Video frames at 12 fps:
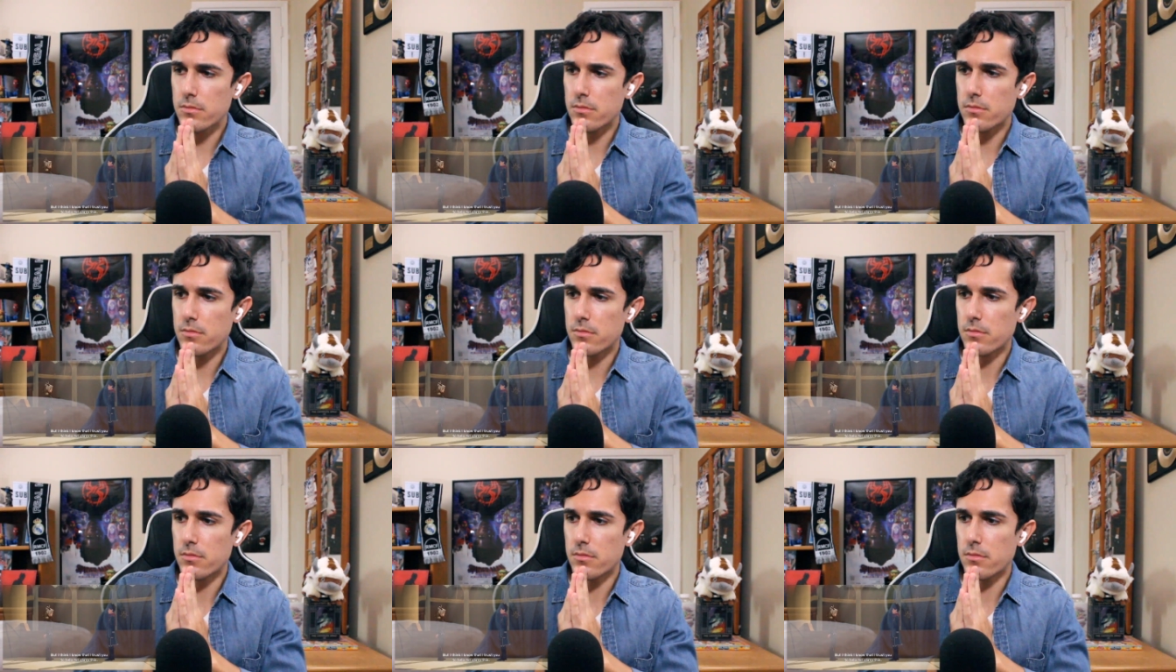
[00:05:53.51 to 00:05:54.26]
that I
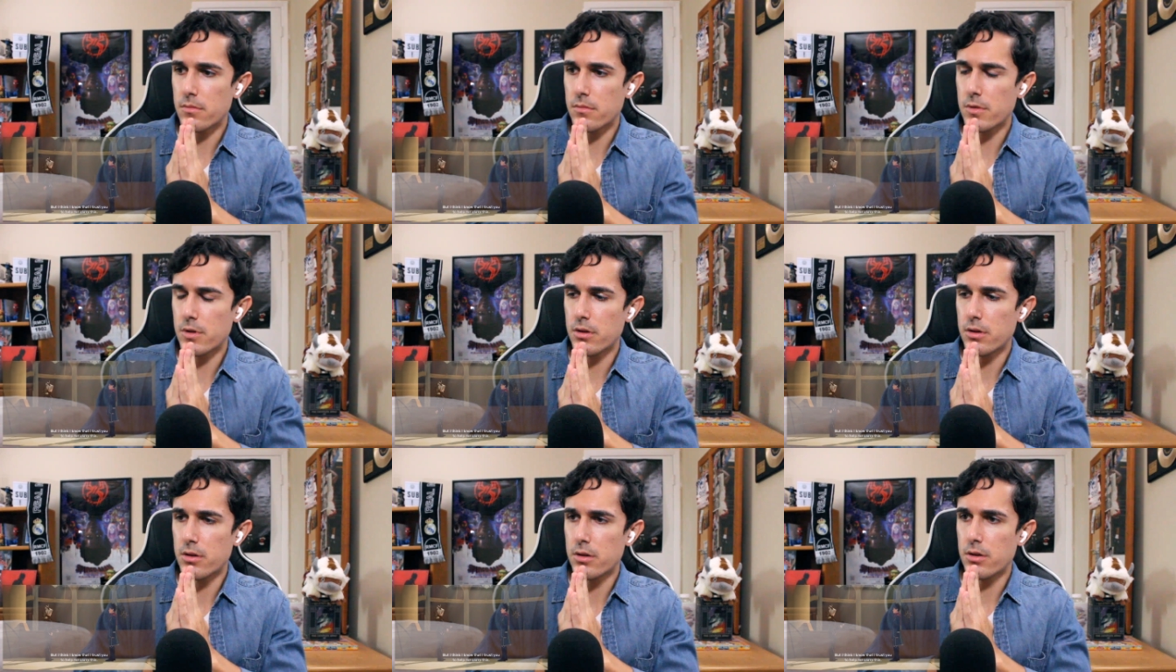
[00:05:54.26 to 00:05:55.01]
trust you to
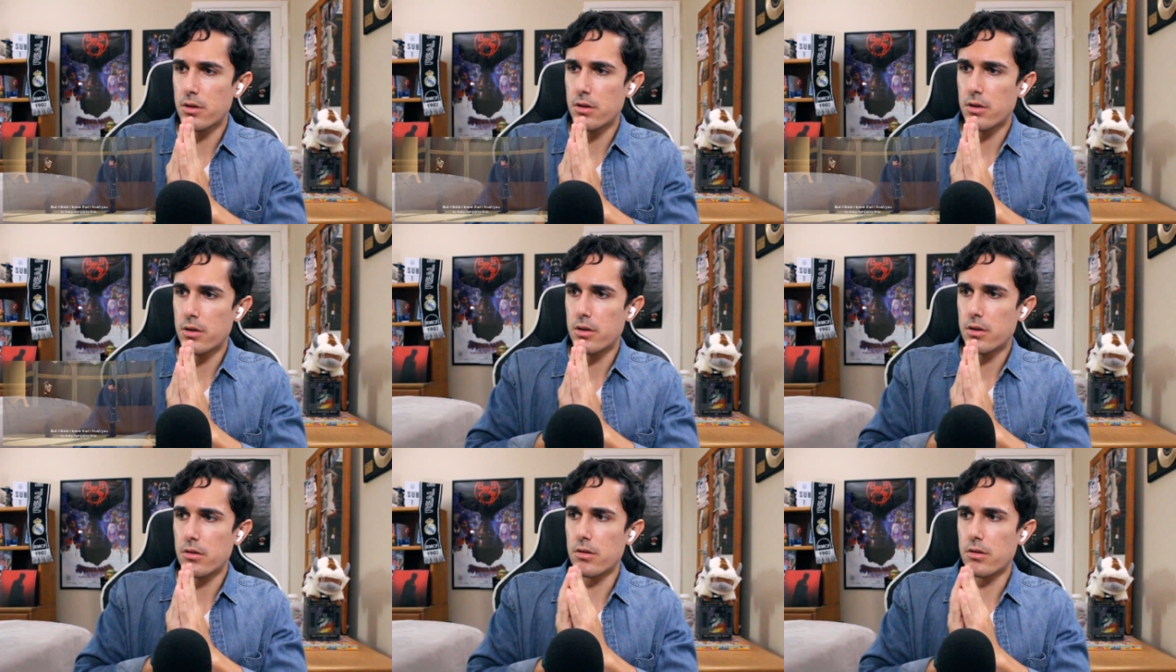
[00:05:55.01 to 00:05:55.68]
help me carry them.